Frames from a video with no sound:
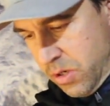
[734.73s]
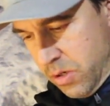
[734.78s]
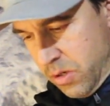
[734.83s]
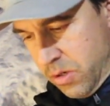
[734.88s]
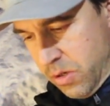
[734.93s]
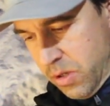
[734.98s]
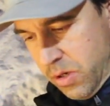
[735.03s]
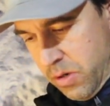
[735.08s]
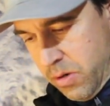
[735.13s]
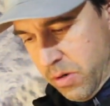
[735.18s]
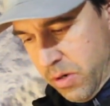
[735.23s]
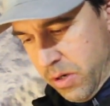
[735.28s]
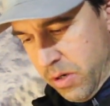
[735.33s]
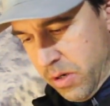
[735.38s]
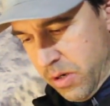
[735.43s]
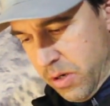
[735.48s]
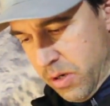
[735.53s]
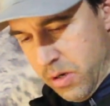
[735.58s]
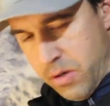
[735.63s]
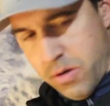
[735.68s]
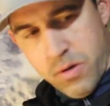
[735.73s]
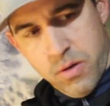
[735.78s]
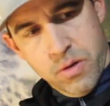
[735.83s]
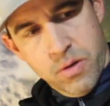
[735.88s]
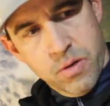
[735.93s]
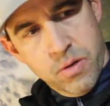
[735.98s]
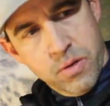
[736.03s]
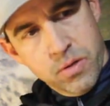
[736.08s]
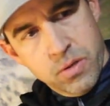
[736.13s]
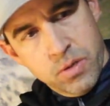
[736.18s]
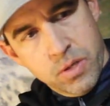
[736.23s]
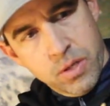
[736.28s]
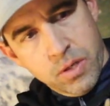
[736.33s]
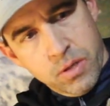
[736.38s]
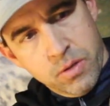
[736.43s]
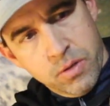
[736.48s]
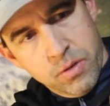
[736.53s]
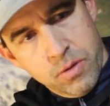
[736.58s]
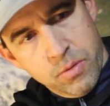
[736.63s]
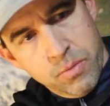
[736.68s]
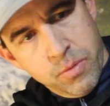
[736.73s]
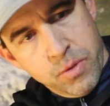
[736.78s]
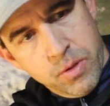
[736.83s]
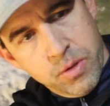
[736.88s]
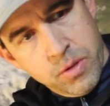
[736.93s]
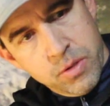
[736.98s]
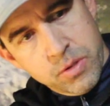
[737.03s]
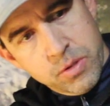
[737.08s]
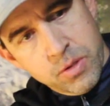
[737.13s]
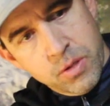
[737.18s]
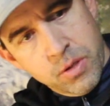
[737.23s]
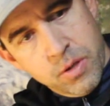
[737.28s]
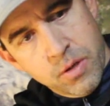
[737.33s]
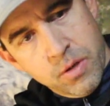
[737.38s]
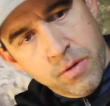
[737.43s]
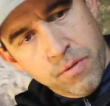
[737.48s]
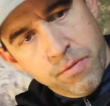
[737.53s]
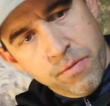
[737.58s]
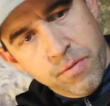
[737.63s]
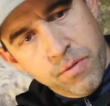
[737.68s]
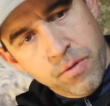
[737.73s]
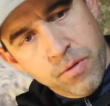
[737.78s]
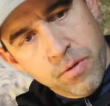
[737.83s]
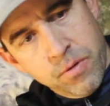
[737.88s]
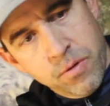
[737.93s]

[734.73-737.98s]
Do that right now. Take a little bit of this off.